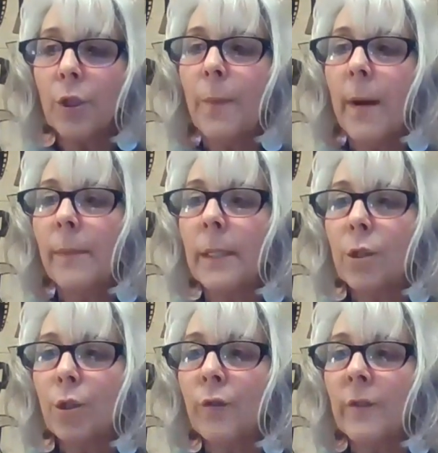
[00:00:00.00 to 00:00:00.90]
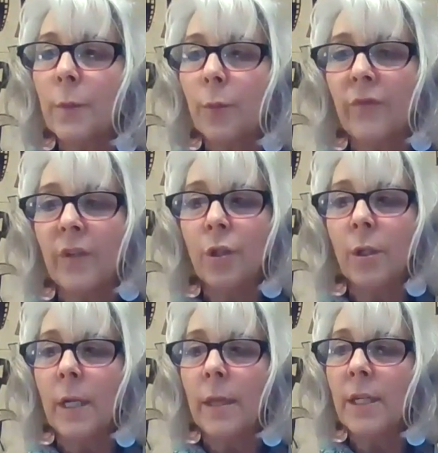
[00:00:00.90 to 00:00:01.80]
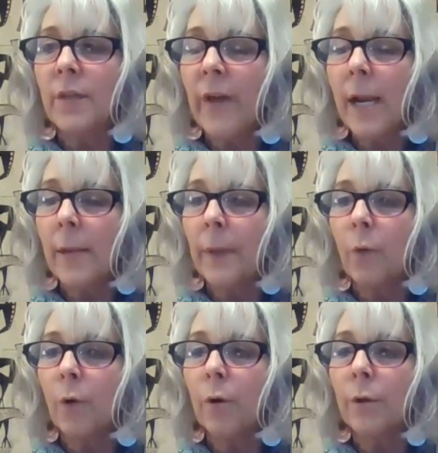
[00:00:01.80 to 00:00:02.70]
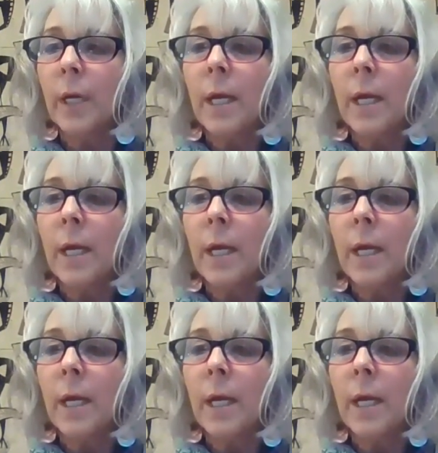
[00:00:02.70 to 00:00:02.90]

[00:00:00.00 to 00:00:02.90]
to public service provision in the developing world,